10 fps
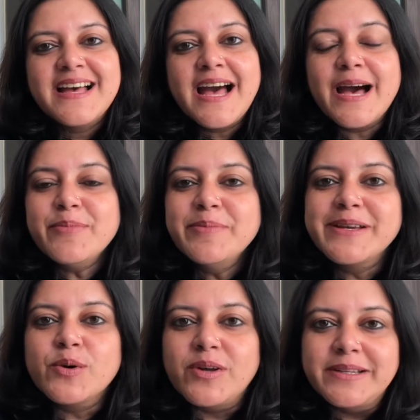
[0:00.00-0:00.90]
I'm a
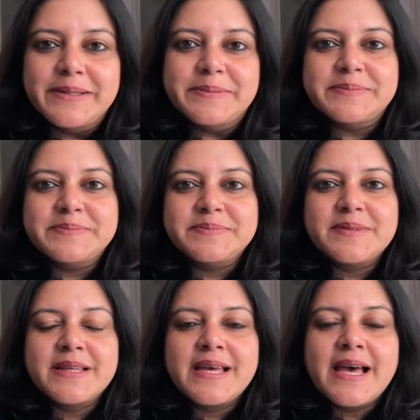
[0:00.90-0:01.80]
Bengali,
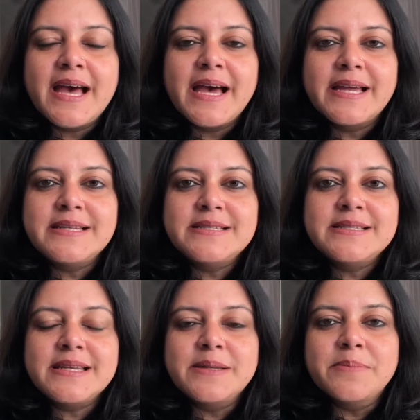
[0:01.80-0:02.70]
and
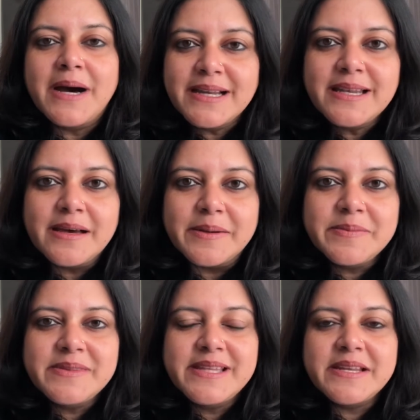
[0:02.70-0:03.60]
in Bangla
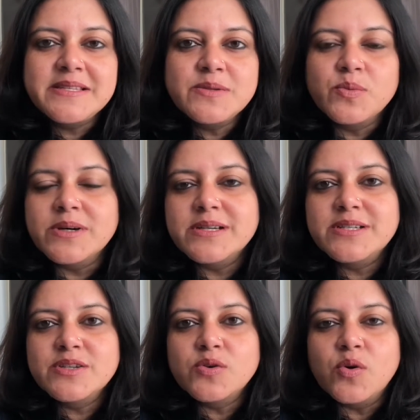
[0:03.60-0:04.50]
there is a word
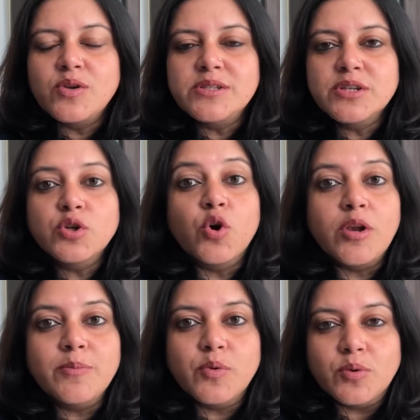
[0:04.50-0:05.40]
called
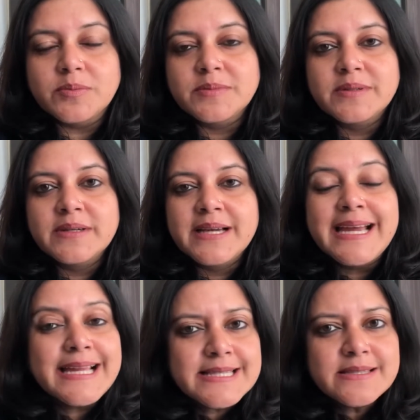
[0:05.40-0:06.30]
Golpo.
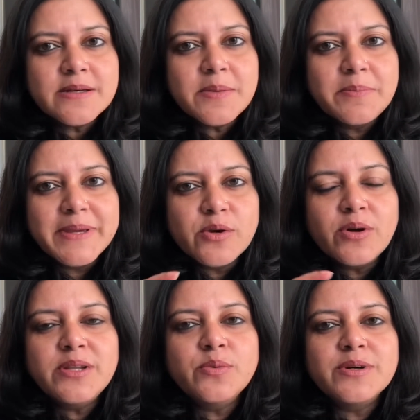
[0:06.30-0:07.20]
It's the
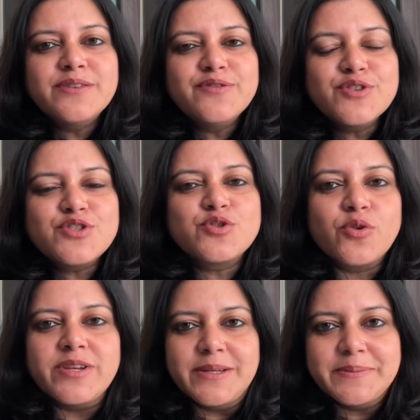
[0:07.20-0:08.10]
Bengali word for
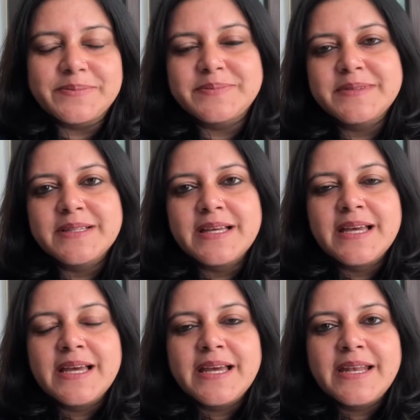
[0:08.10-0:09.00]
story.
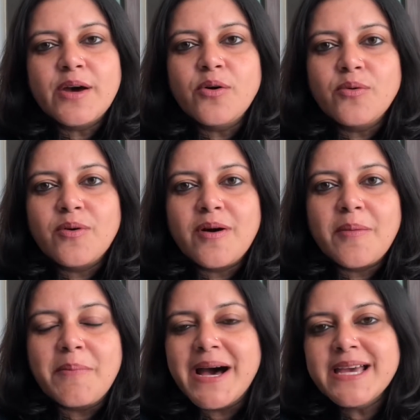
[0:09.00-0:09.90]
Now,
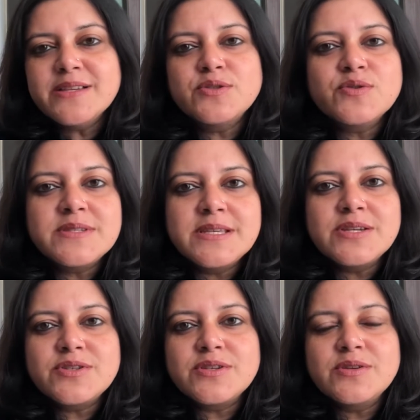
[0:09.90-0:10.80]
my
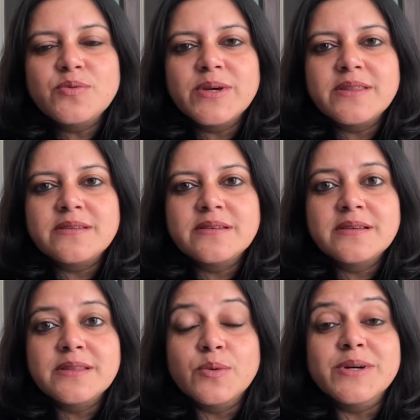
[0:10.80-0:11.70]
association with
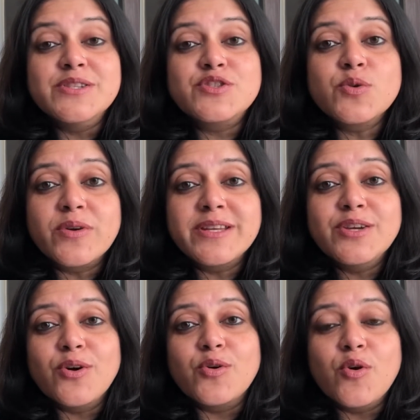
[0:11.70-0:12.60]
the word story
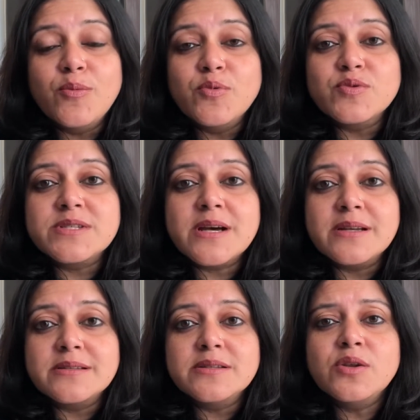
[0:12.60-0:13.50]
or Golpo
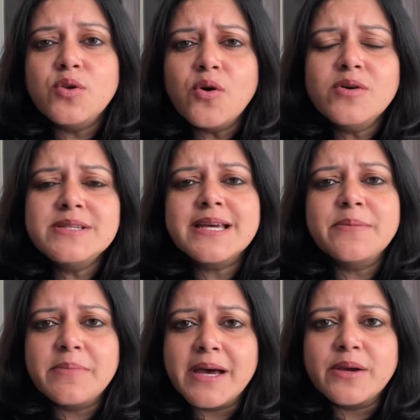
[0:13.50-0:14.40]
started a long
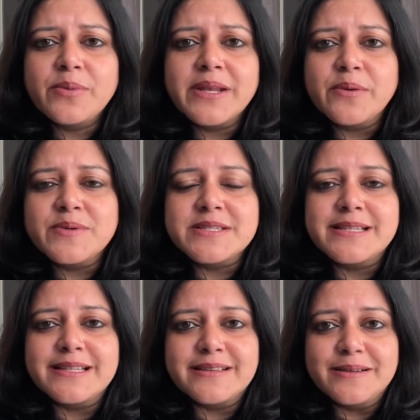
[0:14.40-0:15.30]
time back when I was a
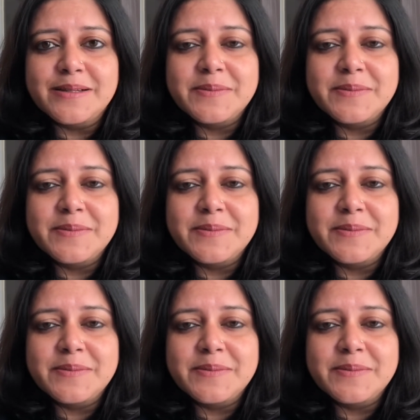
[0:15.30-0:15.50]
little girl.